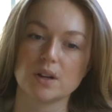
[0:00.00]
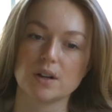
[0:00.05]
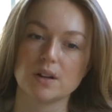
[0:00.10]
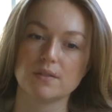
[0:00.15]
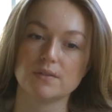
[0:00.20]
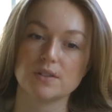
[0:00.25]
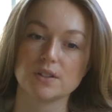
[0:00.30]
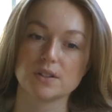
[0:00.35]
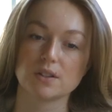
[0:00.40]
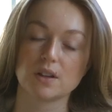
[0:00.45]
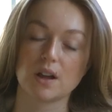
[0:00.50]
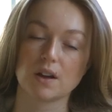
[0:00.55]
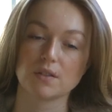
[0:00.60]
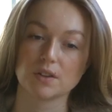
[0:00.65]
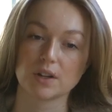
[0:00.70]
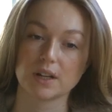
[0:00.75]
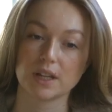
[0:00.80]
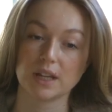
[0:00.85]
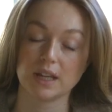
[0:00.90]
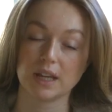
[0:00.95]
of
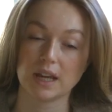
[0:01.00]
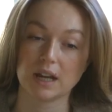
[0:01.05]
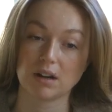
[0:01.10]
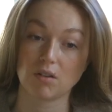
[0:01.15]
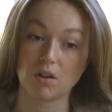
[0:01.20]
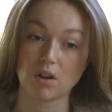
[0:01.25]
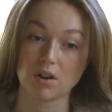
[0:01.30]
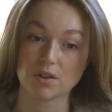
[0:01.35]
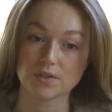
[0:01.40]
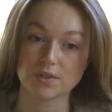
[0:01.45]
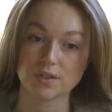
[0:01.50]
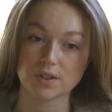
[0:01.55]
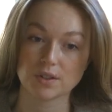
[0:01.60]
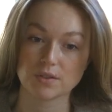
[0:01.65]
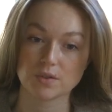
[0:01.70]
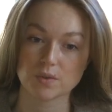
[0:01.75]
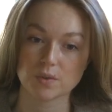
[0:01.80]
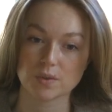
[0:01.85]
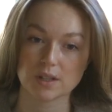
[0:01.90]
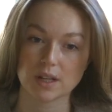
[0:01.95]
discovering he had
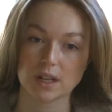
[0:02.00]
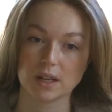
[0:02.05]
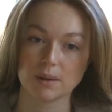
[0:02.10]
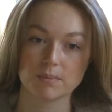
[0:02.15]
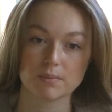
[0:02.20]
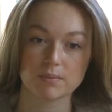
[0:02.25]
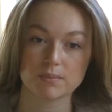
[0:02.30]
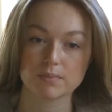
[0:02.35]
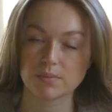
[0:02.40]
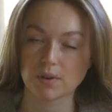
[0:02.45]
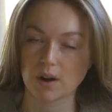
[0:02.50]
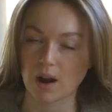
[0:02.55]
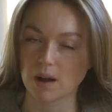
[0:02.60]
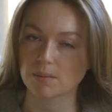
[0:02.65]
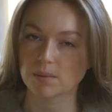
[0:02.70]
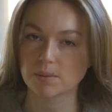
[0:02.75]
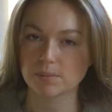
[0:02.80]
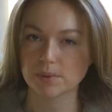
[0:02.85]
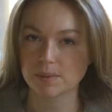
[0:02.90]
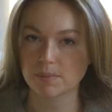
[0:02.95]
gallstones was like
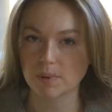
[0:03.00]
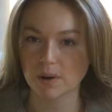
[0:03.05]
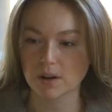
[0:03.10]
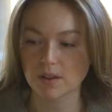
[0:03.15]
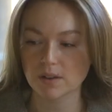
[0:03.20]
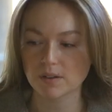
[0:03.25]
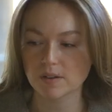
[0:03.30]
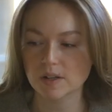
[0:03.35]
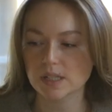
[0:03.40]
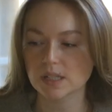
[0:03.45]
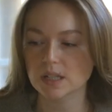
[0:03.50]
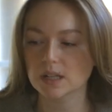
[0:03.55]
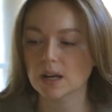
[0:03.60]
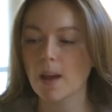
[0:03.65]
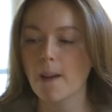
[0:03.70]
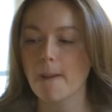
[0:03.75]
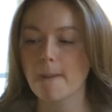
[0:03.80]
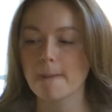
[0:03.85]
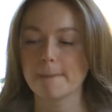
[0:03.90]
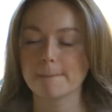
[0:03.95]
probably part of the reason,
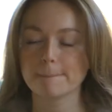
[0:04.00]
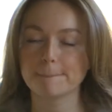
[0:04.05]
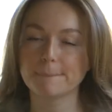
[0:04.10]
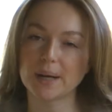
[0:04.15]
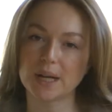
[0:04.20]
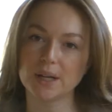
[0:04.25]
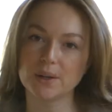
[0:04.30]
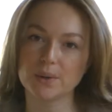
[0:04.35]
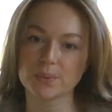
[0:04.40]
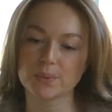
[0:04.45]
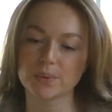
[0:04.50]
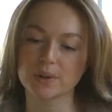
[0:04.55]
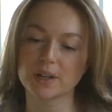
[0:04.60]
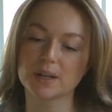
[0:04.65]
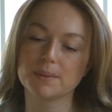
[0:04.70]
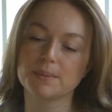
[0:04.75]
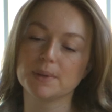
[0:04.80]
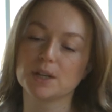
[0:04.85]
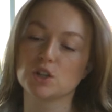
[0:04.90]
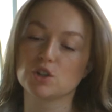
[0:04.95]
but we're
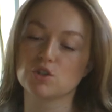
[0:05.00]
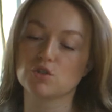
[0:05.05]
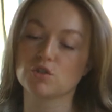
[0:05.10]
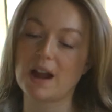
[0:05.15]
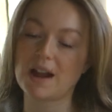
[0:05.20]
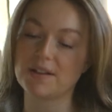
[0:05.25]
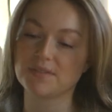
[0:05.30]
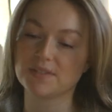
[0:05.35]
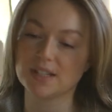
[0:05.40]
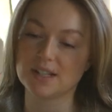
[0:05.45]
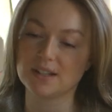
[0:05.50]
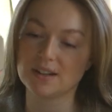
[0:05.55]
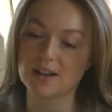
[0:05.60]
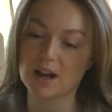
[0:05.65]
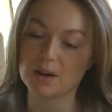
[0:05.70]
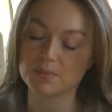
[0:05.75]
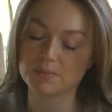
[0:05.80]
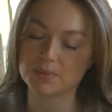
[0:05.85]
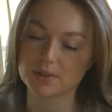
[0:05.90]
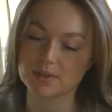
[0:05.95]
going to be crafting
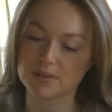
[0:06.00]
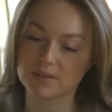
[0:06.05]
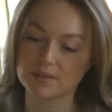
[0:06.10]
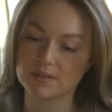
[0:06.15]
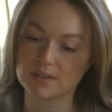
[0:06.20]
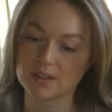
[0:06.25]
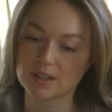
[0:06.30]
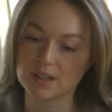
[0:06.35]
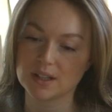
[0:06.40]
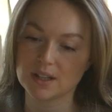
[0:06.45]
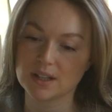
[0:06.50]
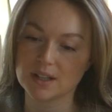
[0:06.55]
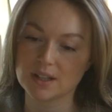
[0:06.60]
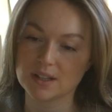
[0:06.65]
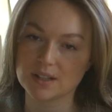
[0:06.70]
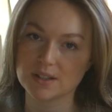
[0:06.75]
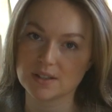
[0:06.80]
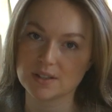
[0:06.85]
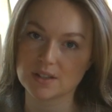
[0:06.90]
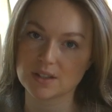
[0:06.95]
up
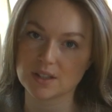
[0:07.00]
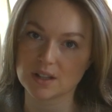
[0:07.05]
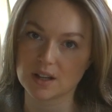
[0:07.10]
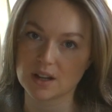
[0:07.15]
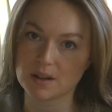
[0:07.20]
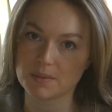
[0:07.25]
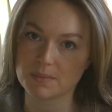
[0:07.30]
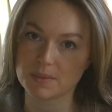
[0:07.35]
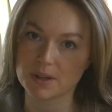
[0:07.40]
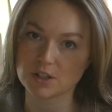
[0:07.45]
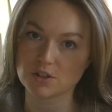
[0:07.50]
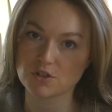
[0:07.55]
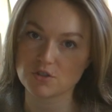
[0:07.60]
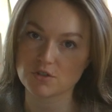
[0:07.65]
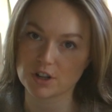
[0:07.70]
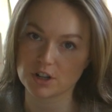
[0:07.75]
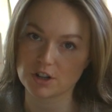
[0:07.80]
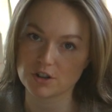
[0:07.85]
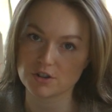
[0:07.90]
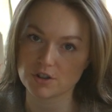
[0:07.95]
some
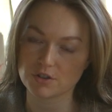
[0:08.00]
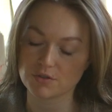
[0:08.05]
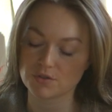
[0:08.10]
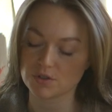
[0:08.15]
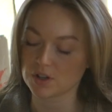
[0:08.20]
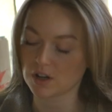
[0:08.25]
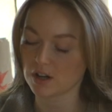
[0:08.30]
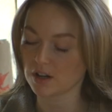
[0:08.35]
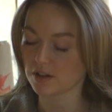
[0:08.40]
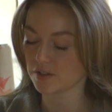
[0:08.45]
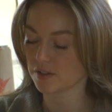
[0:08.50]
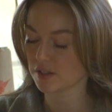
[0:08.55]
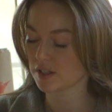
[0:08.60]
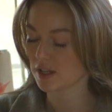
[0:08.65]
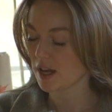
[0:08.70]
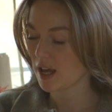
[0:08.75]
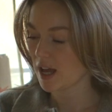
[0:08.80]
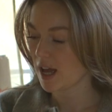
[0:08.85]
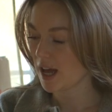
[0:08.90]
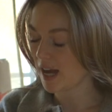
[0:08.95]
Trader Joe stars.
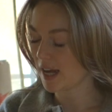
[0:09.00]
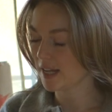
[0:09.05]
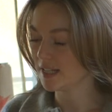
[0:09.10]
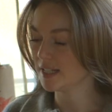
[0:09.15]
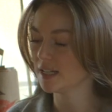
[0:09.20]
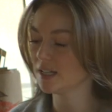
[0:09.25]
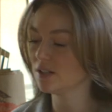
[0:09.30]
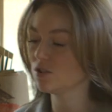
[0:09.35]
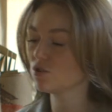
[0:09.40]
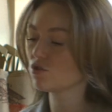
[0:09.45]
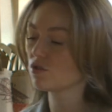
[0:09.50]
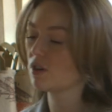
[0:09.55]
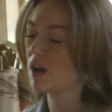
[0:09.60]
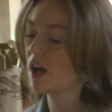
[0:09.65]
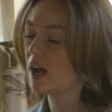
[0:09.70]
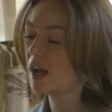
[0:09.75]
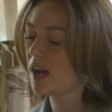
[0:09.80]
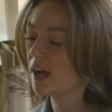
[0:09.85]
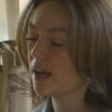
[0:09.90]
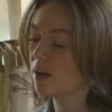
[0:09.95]
I did
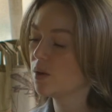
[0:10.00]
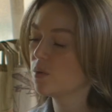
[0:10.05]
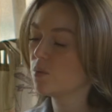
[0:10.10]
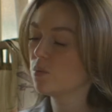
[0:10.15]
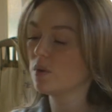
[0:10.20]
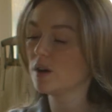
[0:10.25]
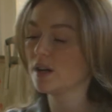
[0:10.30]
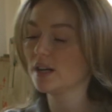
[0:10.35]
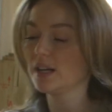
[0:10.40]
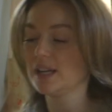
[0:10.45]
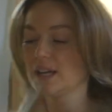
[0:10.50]
try one